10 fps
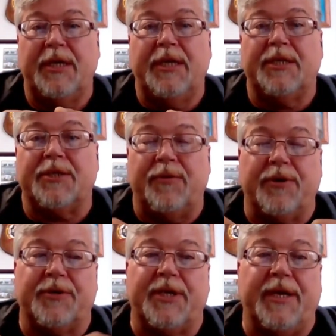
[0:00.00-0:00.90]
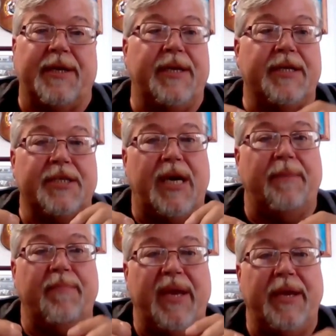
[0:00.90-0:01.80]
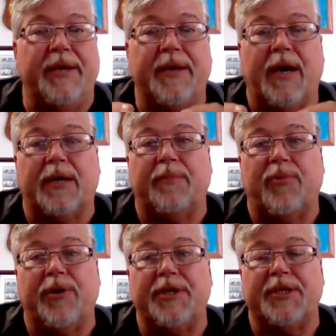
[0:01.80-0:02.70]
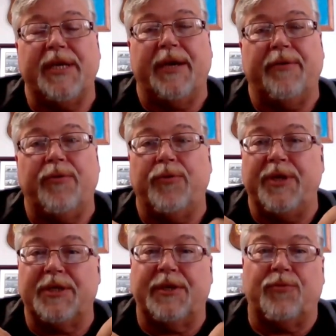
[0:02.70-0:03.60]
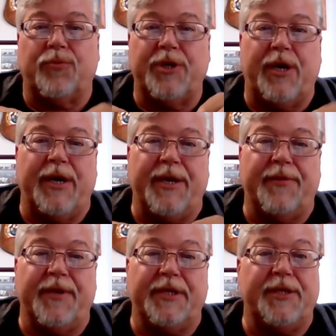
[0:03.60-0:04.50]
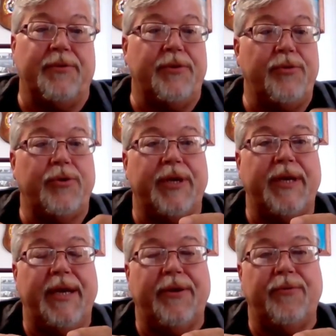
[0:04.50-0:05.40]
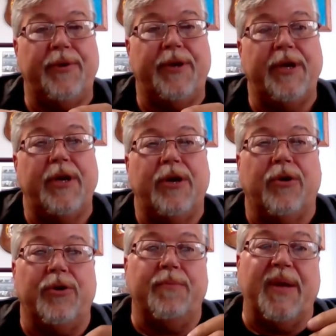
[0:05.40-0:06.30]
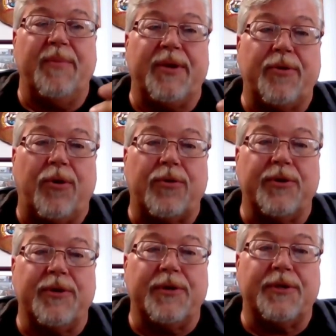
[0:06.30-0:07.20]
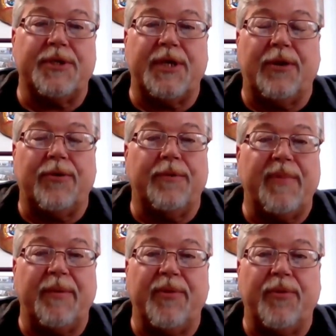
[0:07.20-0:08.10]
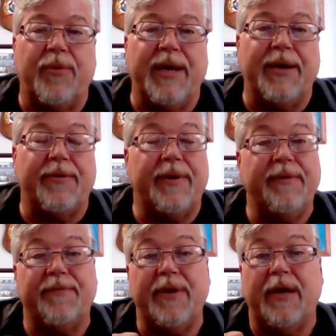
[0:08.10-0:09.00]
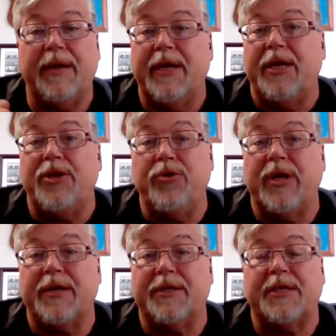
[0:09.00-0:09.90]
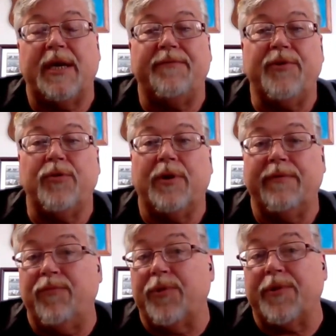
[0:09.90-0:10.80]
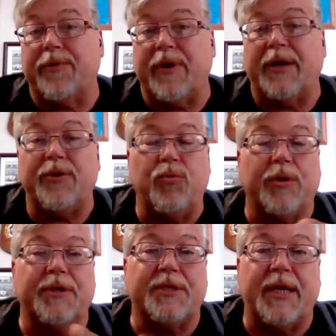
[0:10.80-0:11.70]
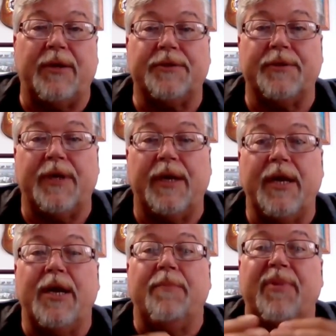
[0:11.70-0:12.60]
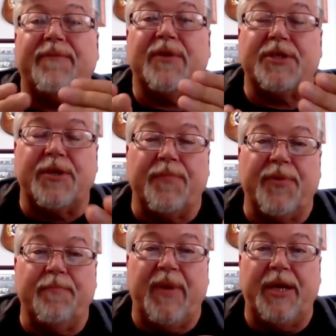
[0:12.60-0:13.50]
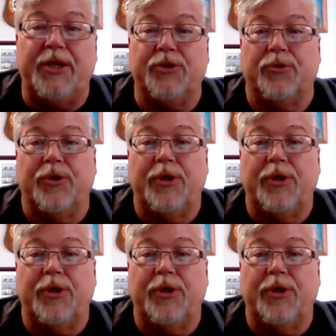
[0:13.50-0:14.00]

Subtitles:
So understand that it's not made to knock the price down on these little tiny things. Either you can handle it, or you maybe talk to the seller, maybe they'll handle it. If not, you got to decide if you're going to live with it or not. Do you want this house or not? But if it's something major,